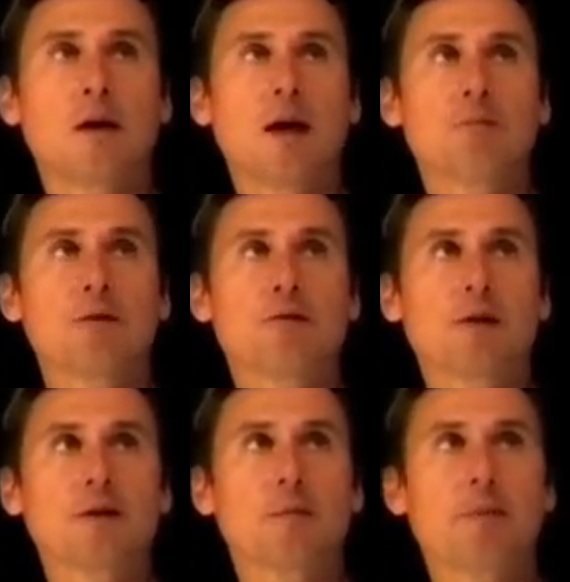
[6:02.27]
And we
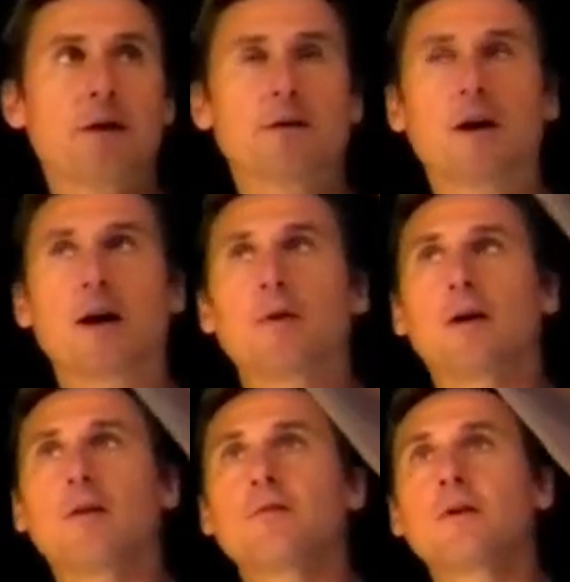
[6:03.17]
follow the paradigm
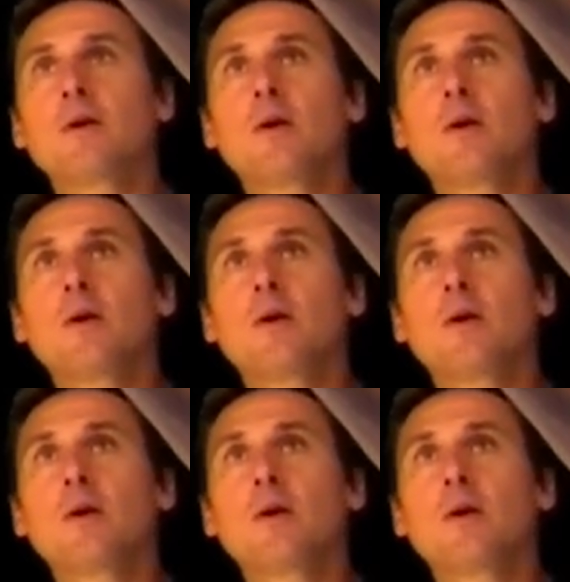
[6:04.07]
of,